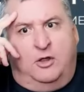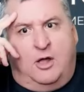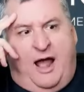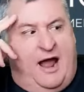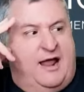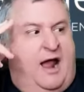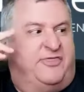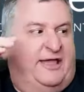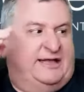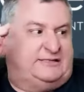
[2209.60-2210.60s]
I
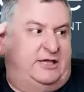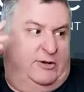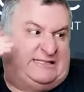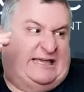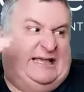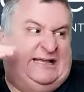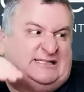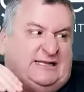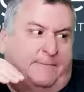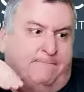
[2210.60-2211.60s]
think it's
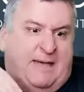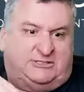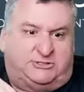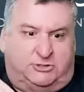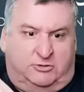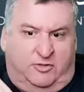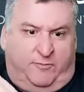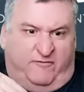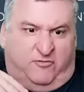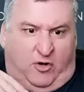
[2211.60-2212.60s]
easy to measure the
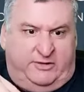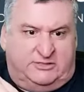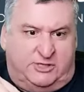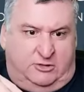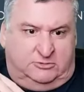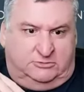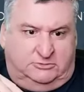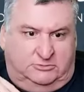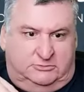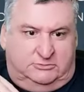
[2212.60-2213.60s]
performance zone,
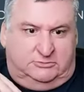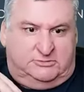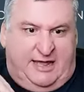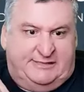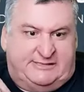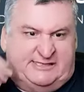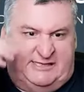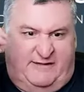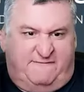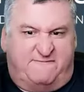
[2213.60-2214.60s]
and it's
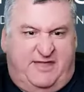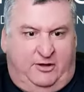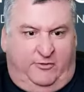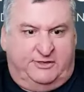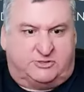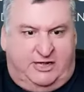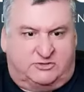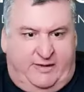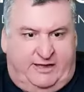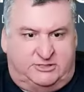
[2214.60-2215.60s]
easy to feel the
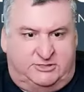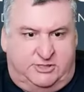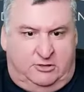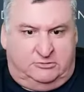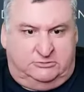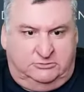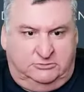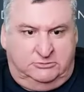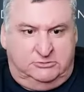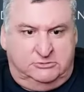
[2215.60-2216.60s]
transformation zone.
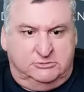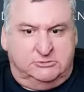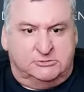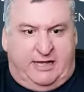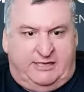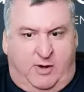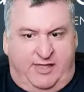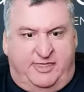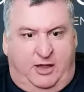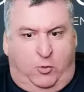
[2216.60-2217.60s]
And so I
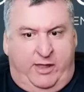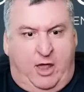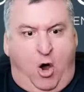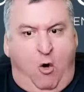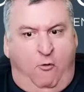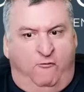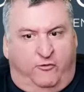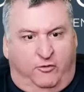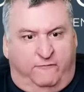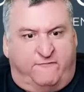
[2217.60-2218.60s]
think we
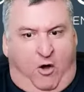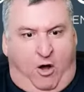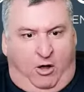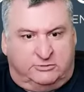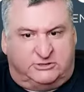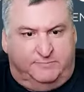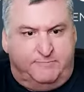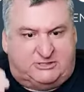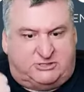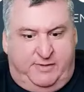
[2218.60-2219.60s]
overfall to
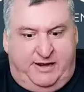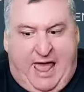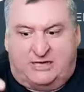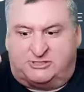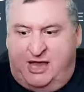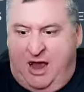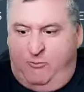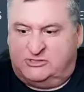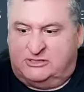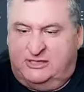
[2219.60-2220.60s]
measurement. Actually, I
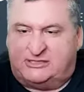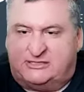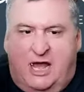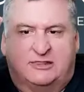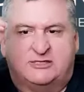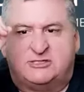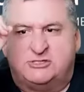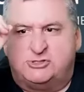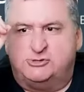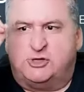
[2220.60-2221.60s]

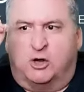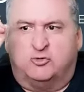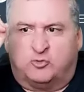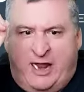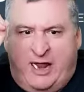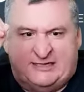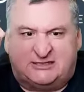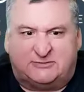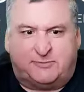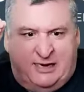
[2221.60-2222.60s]
listened to the
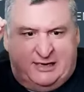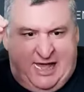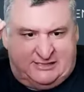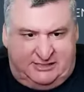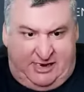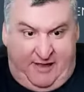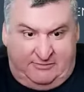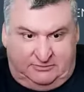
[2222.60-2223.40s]
greatest podcast today.